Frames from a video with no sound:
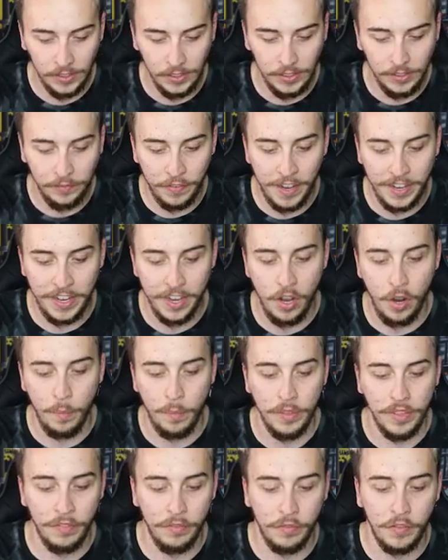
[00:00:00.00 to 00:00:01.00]
If I can
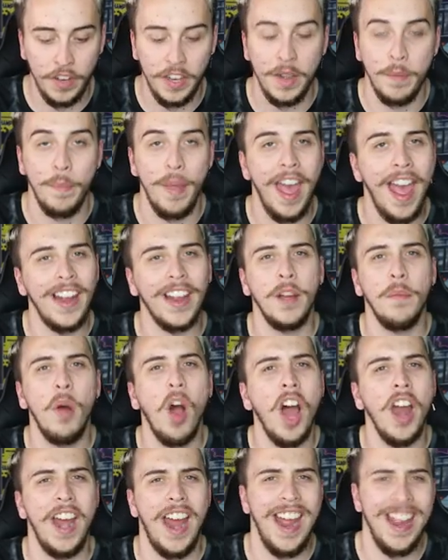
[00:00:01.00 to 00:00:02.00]
open the freaking pack. Come
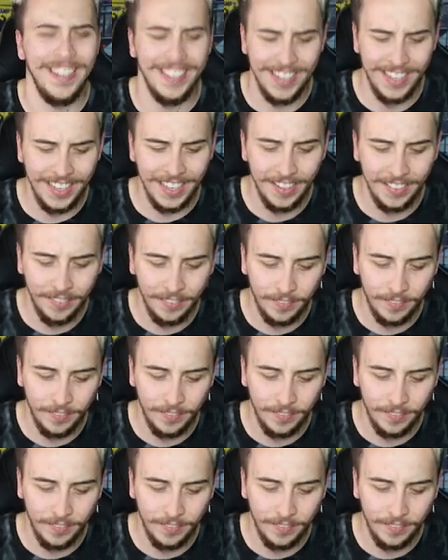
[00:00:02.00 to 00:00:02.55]
on, Isaac.